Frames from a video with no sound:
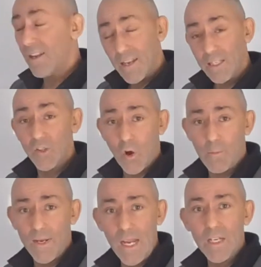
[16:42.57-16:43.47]
a nice
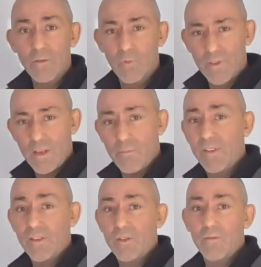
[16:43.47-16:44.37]
combination with the
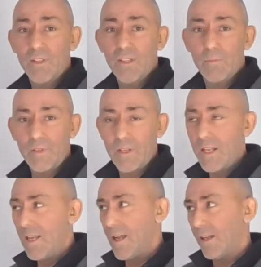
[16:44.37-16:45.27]
imposition of discipline,
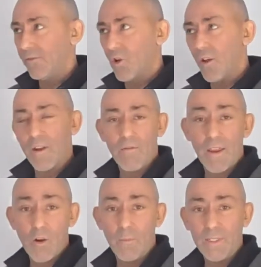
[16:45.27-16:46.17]
and you've got that
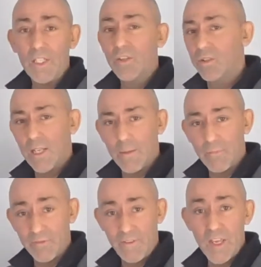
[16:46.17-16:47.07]
right combination, and
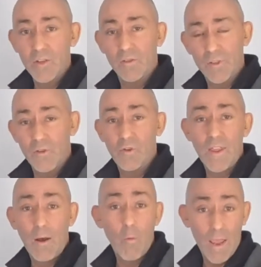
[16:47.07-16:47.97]
professionals that do
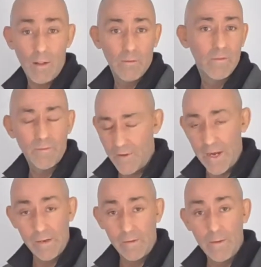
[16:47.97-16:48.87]
that well, fine.
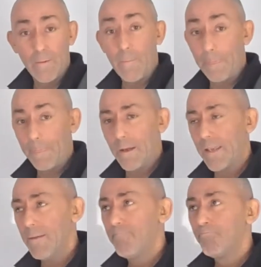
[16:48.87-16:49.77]

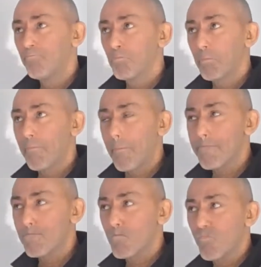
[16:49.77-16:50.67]
Okay.
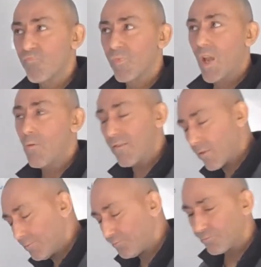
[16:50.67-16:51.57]

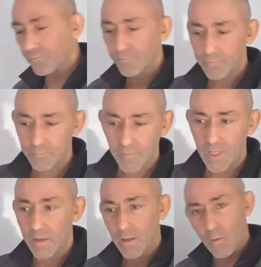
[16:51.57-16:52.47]
However,
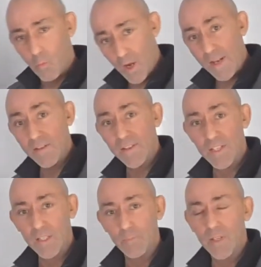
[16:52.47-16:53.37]
one is the
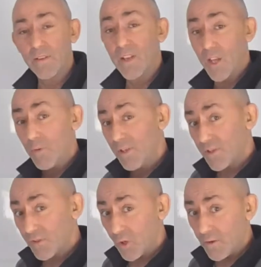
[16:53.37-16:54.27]
discipline, the other one is
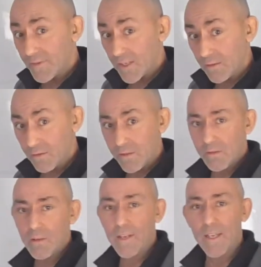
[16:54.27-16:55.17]
the soft skills.
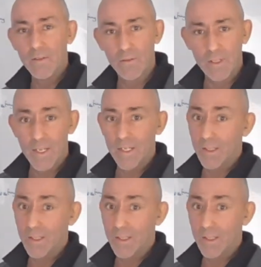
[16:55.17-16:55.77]
Okay, so it's like,